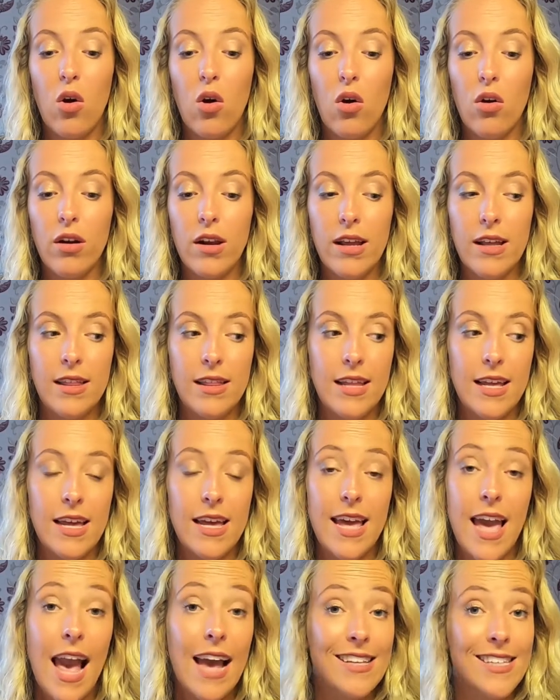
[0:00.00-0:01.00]
on
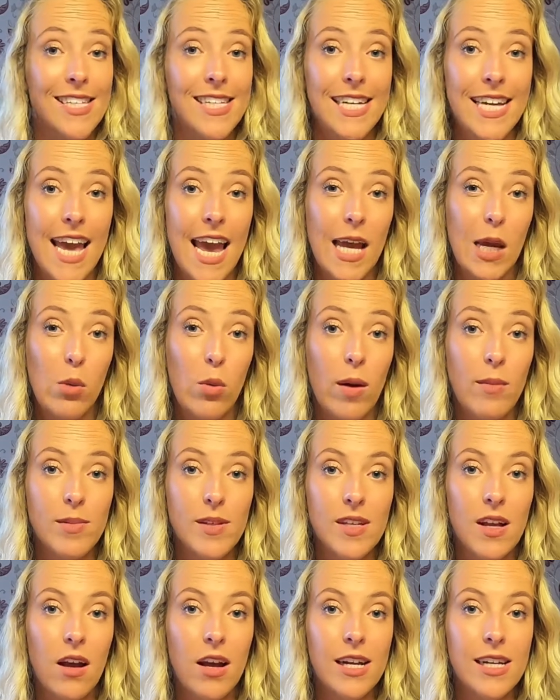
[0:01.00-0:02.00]
the STA
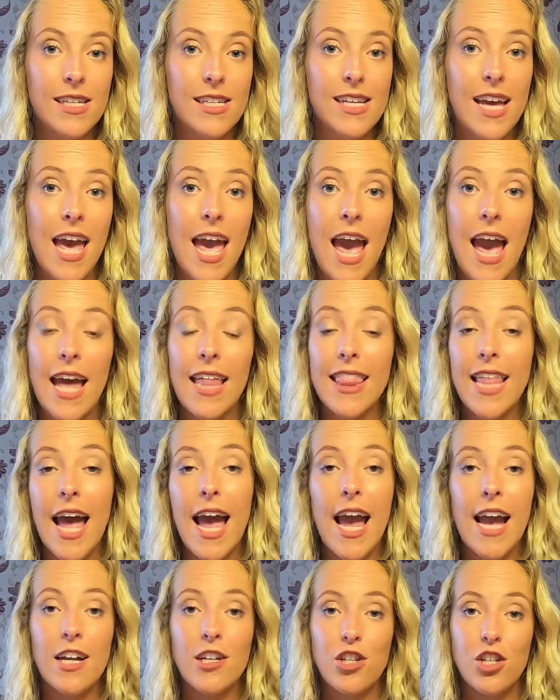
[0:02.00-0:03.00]
website, and
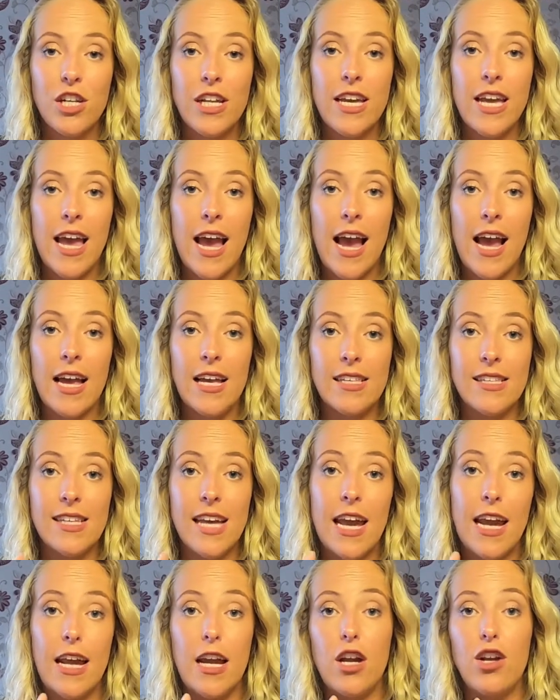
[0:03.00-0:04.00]
that actually has
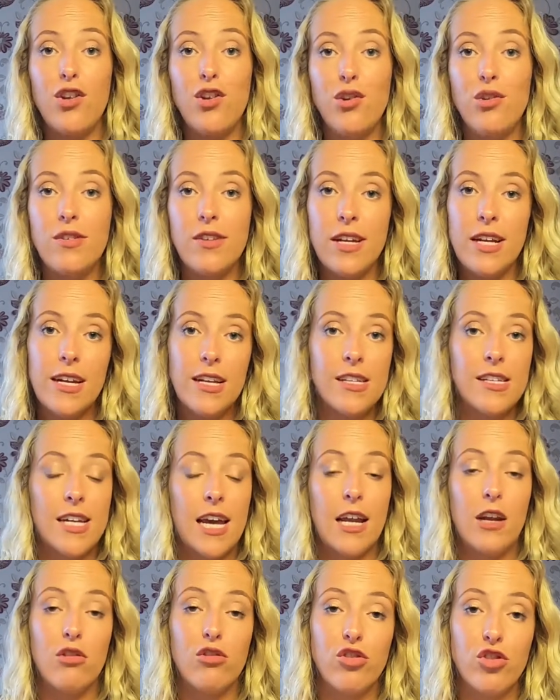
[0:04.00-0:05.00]
a New Zealand
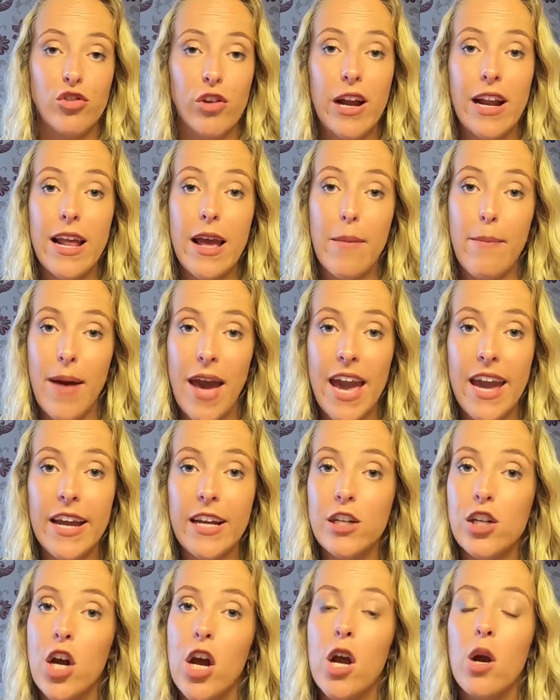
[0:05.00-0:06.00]
and Australia
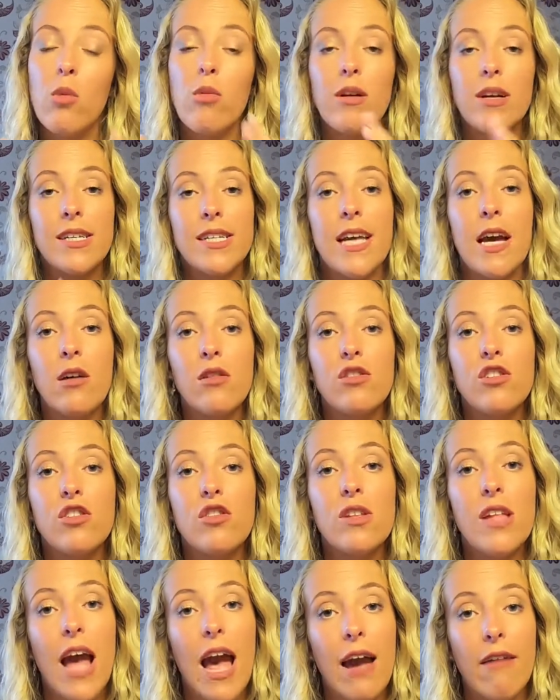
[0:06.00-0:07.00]
page where it tells
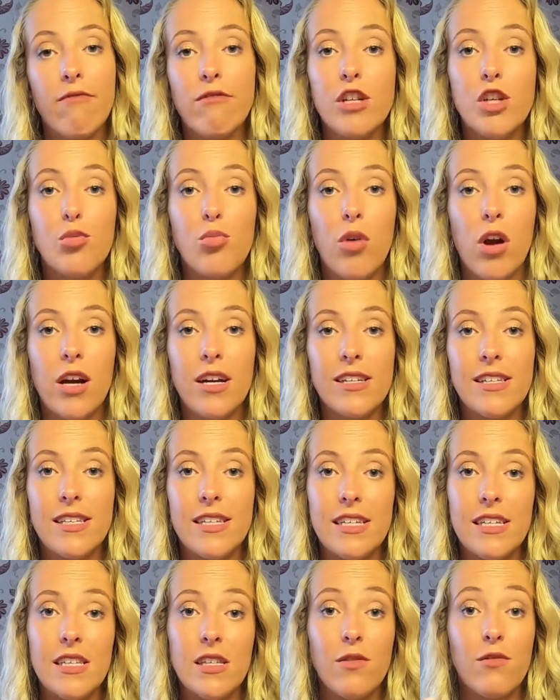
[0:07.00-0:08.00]
you the average
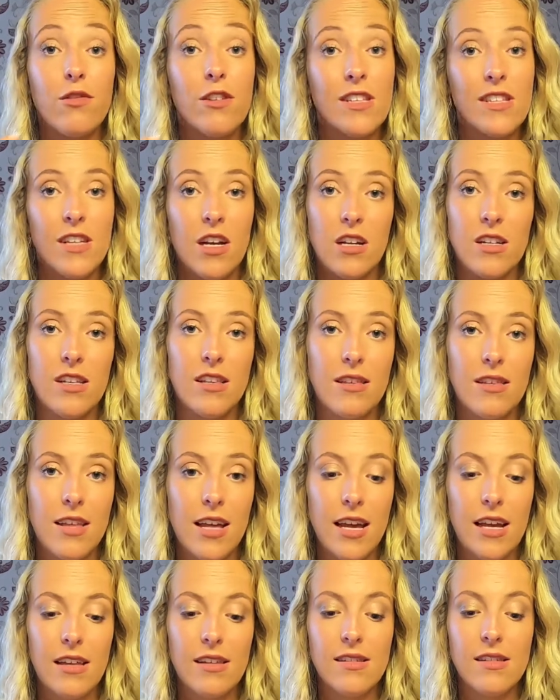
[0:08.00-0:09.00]
prices for certain
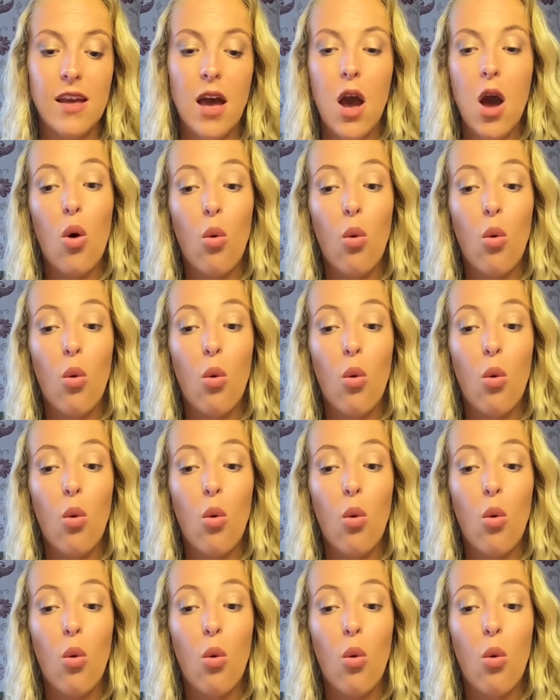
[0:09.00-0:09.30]
things.